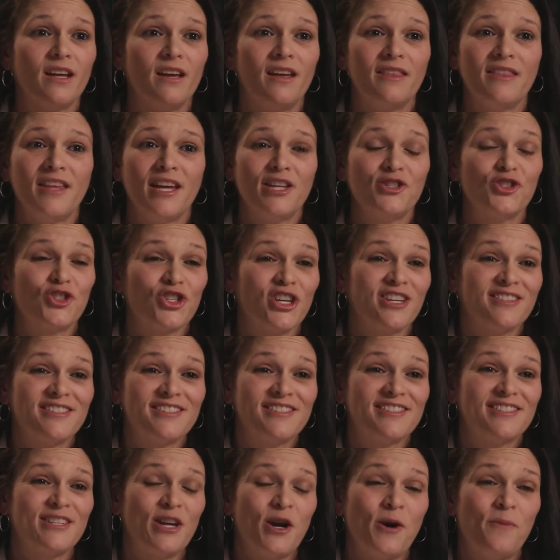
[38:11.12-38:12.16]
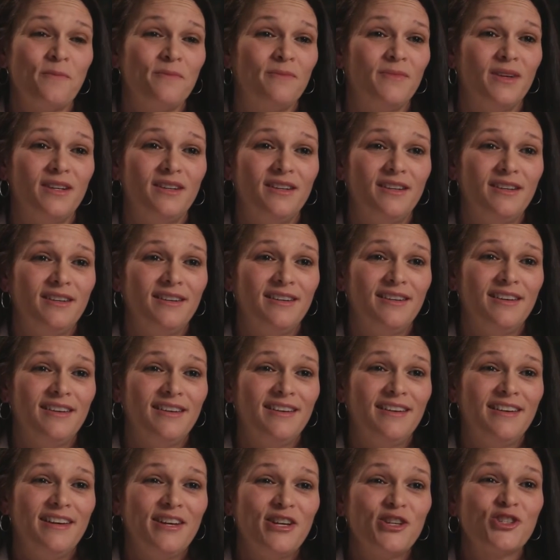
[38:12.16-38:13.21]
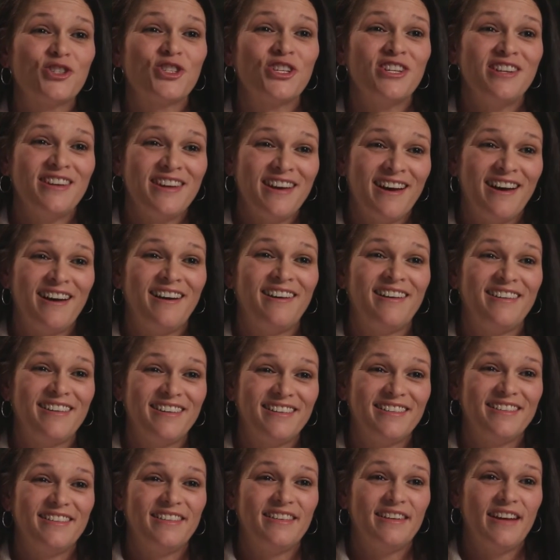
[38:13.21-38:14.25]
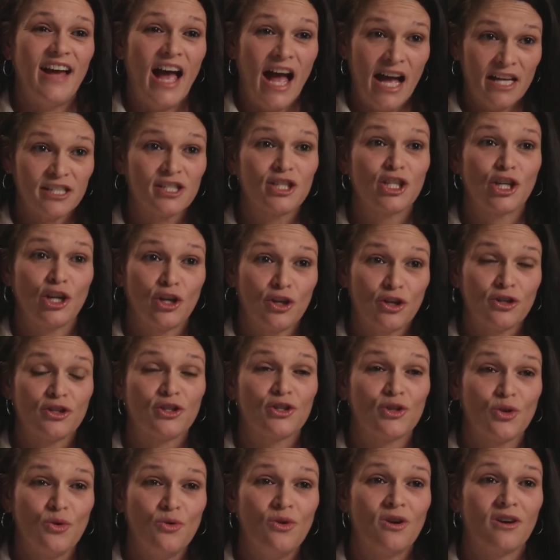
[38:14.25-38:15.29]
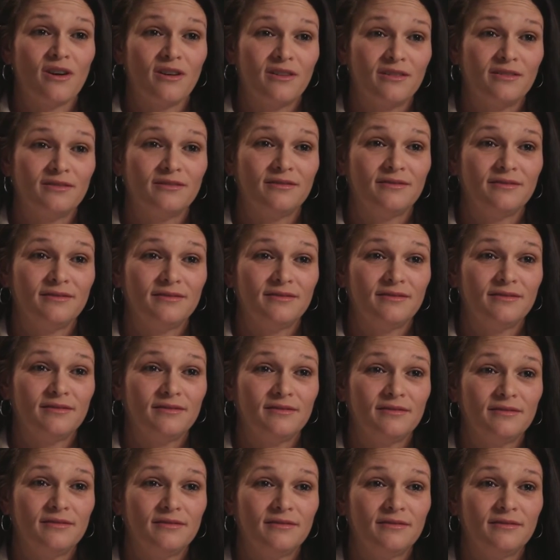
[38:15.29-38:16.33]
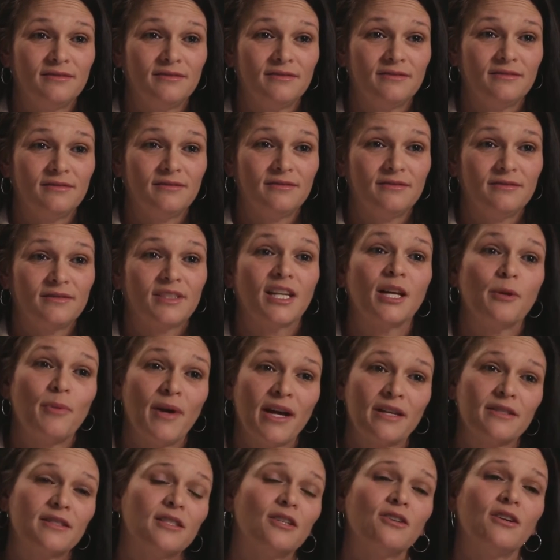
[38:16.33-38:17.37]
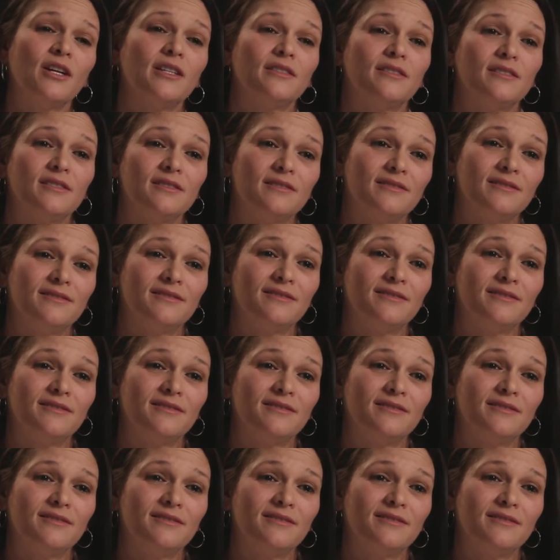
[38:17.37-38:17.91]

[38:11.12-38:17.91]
And then just, she asked to go to the store to get a pack of cigarettes.